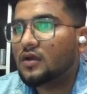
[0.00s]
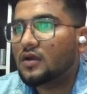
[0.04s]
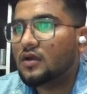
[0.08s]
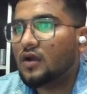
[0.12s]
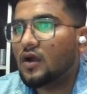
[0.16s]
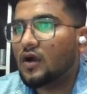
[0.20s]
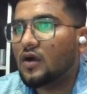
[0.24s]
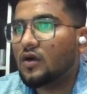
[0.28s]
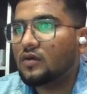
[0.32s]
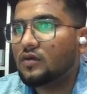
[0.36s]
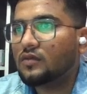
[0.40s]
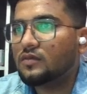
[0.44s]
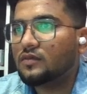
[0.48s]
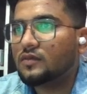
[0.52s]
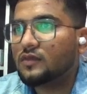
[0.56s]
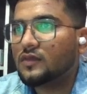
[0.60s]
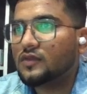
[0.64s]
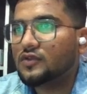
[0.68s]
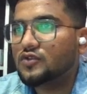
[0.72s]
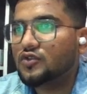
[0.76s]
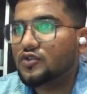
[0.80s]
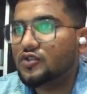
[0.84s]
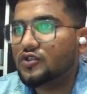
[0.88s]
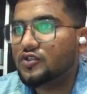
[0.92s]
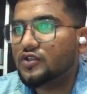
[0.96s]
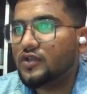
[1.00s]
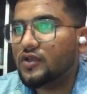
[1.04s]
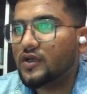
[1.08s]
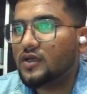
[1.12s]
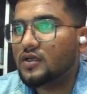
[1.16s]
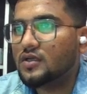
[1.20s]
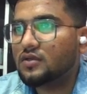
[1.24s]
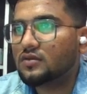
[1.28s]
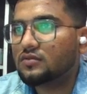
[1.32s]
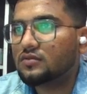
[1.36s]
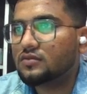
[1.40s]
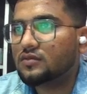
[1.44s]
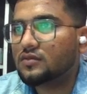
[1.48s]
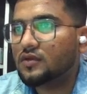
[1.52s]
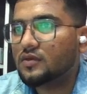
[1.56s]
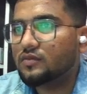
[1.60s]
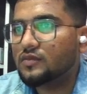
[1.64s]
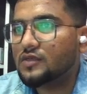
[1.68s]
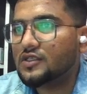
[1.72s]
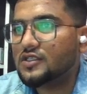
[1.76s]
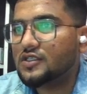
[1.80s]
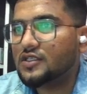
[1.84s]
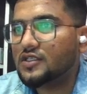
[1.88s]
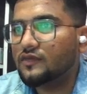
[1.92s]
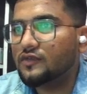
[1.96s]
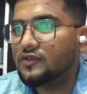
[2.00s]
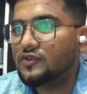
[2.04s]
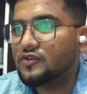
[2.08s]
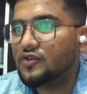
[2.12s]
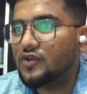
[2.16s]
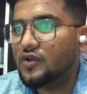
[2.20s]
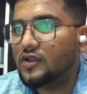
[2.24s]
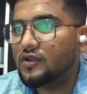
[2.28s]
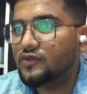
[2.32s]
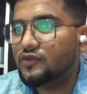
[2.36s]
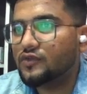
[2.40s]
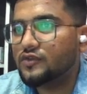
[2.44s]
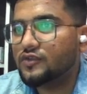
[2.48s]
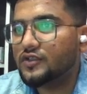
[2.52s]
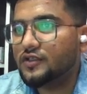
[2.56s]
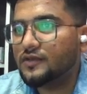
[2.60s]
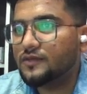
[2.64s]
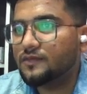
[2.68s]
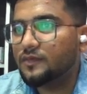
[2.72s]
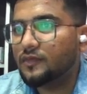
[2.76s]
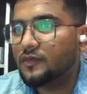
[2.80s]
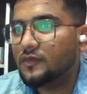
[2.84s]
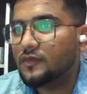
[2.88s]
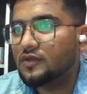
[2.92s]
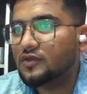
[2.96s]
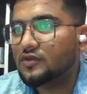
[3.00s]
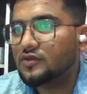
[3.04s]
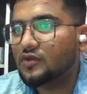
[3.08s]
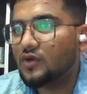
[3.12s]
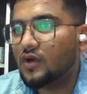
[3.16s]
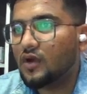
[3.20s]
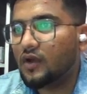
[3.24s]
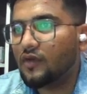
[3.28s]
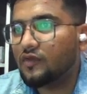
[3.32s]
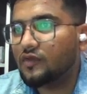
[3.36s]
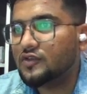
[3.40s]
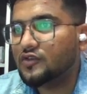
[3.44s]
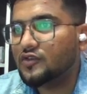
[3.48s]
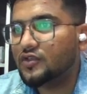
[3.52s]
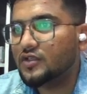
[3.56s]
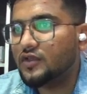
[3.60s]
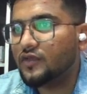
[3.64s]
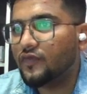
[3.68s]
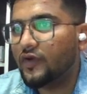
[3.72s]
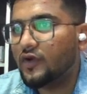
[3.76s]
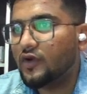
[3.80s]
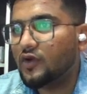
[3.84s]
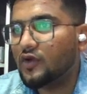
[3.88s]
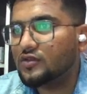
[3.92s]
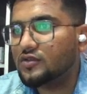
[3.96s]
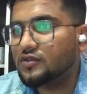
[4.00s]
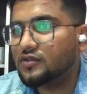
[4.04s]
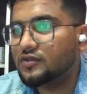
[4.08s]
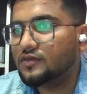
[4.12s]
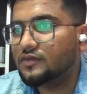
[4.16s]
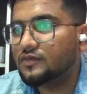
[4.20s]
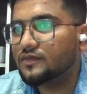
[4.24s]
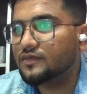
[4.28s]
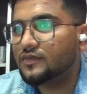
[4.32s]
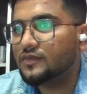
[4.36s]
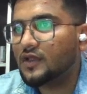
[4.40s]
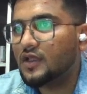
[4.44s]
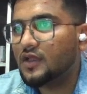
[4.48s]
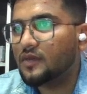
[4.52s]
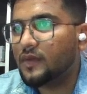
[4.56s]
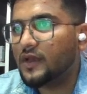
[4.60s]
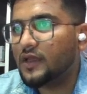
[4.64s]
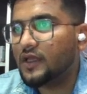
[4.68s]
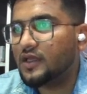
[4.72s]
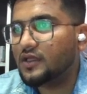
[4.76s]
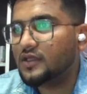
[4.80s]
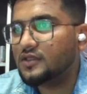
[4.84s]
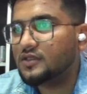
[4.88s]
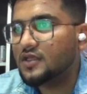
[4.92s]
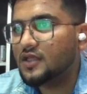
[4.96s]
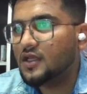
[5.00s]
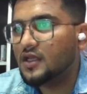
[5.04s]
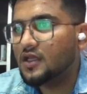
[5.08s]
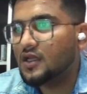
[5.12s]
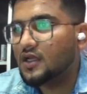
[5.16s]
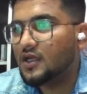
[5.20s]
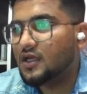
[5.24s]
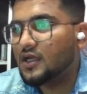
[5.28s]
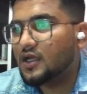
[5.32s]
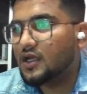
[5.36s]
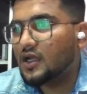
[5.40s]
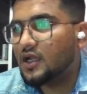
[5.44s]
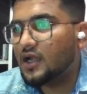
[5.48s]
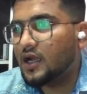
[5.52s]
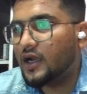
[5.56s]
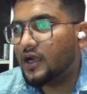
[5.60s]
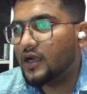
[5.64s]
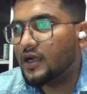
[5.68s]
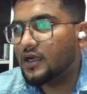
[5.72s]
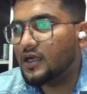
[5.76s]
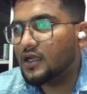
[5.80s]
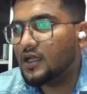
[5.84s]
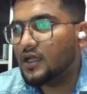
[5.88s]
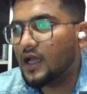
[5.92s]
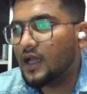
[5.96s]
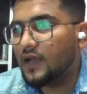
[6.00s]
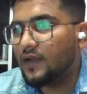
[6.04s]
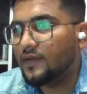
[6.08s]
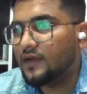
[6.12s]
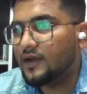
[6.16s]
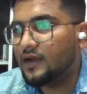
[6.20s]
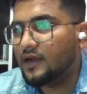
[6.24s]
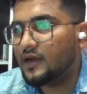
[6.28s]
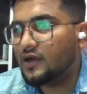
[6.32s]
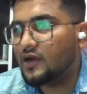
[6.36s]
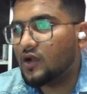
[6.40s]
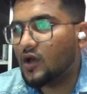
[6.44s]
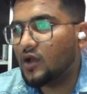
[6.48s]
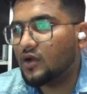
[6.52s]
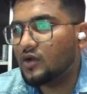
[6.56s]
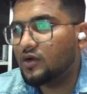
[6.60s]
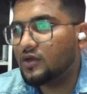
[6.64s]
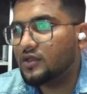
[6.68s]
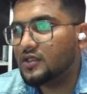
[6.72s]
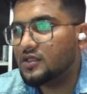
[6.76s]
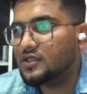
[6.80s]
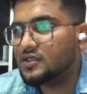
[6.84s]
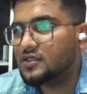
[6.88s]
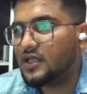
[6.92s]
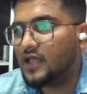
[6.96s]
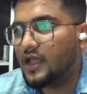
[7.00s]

Now choose your machine which you are using. So I was using Windows in my case, and I will download this